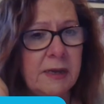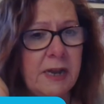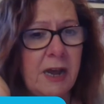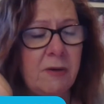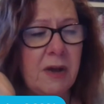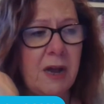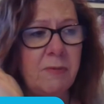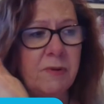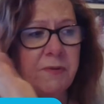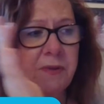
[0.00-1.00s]
And
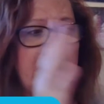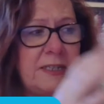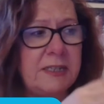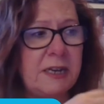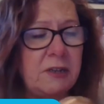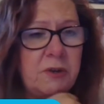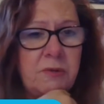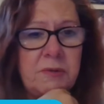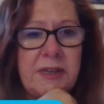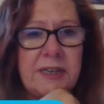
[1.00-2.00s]
how we're finding out,
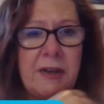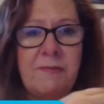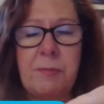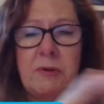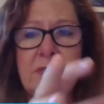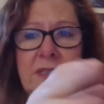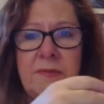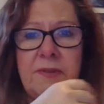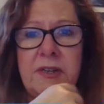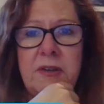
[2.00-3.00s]
like I posted
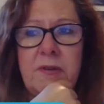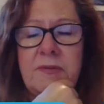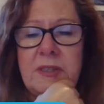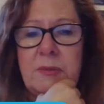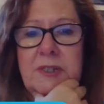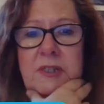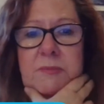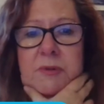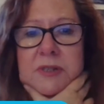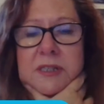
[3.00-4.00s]
a video of this one
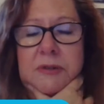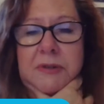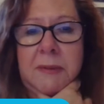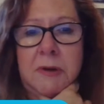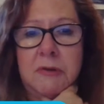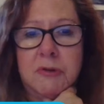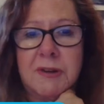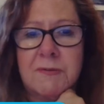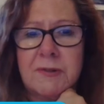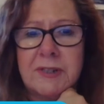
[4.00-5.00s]
person who came out in
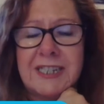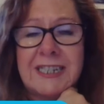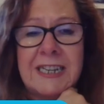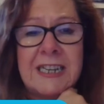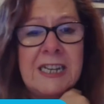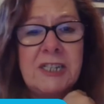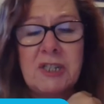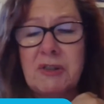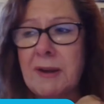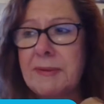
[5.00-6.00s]
2014,
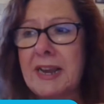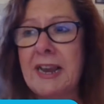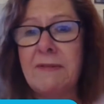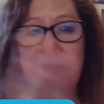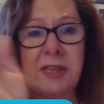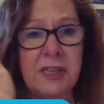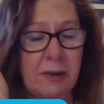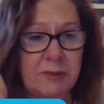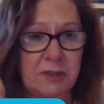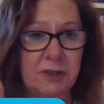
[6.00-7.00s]
described everything
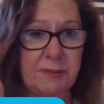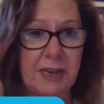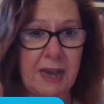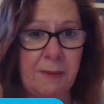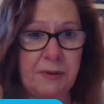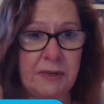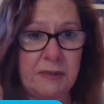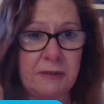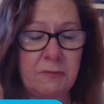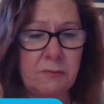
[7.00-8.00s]
that was going to be
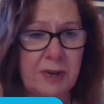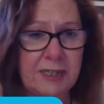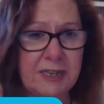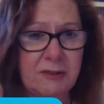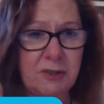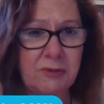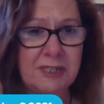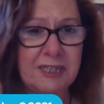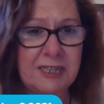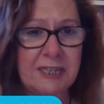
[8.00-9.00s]
happening, right down to a
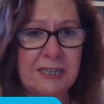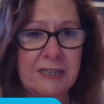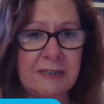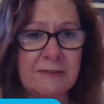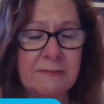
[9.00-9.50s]
T.